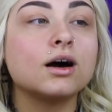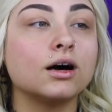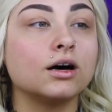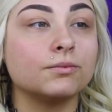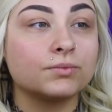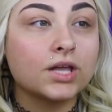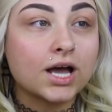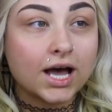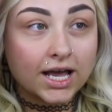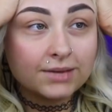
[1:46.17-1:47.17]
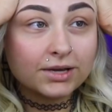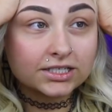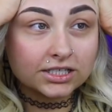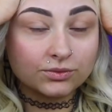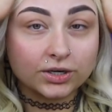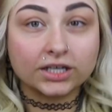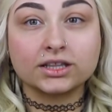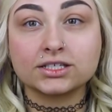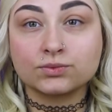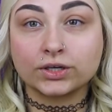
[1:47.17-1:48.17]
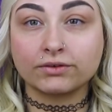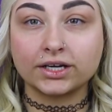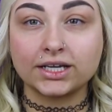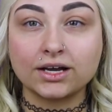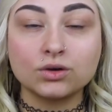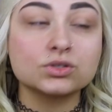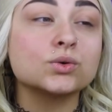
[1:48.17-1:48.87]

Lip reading: I'm actually wearing this wig right now,